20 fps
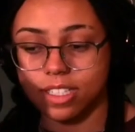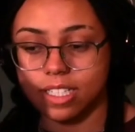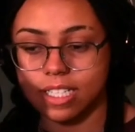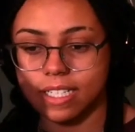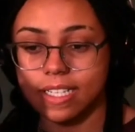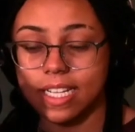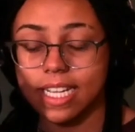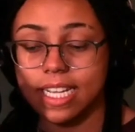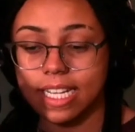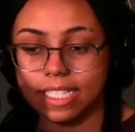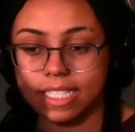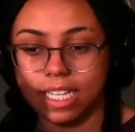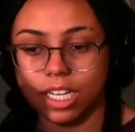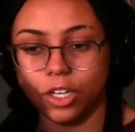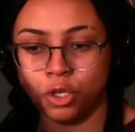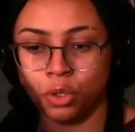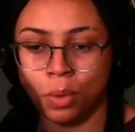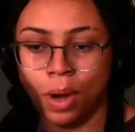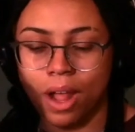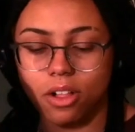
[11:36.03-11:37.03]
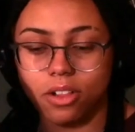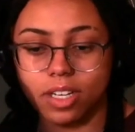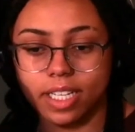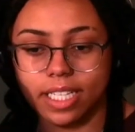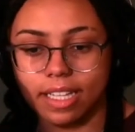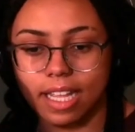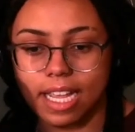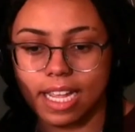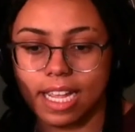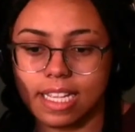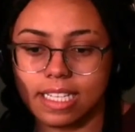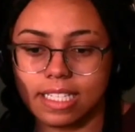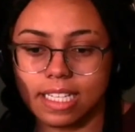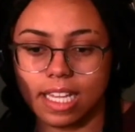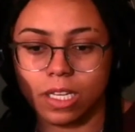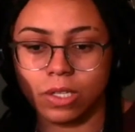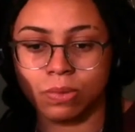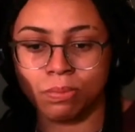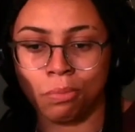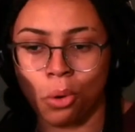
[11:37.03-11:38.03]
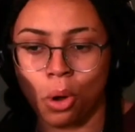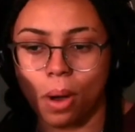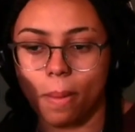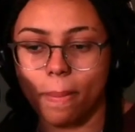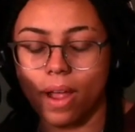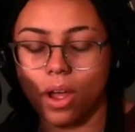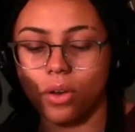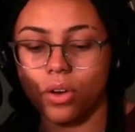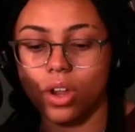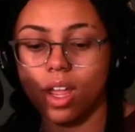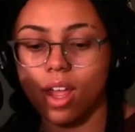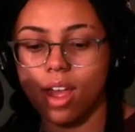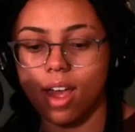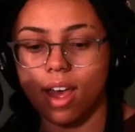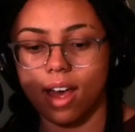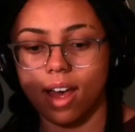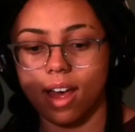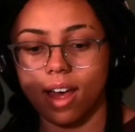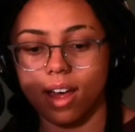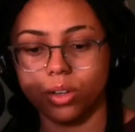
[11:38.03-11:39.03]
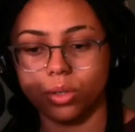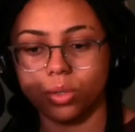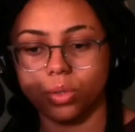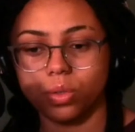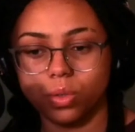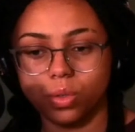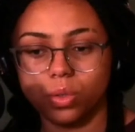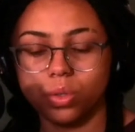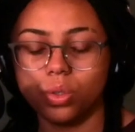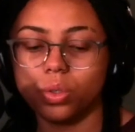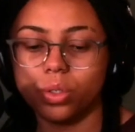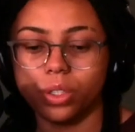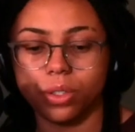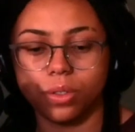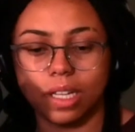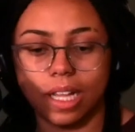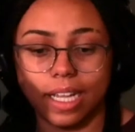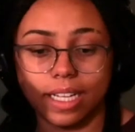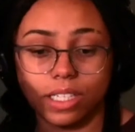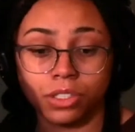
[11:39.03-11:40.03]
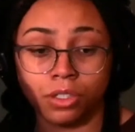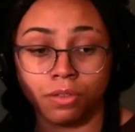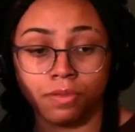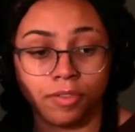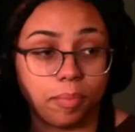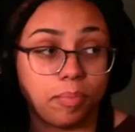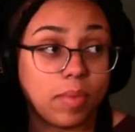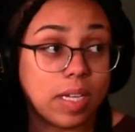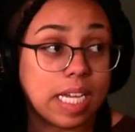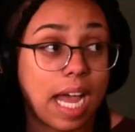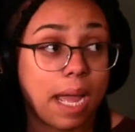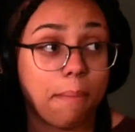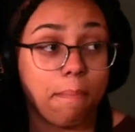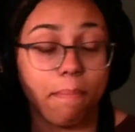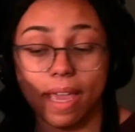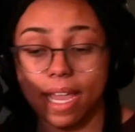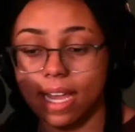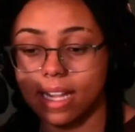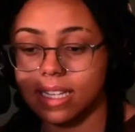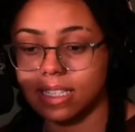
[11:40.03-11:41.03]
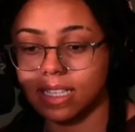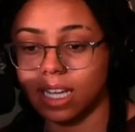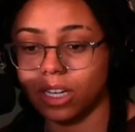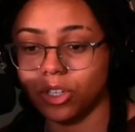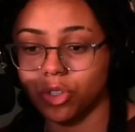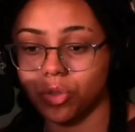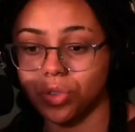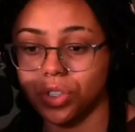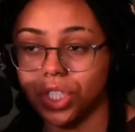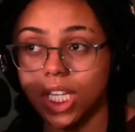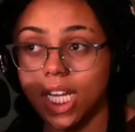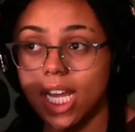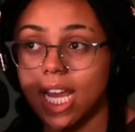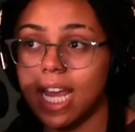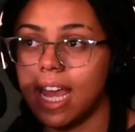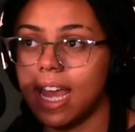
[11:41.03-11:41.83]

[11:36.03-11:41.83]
And then sexuality, like I said, is more about uh, who you like. So for me, I'm pansexual.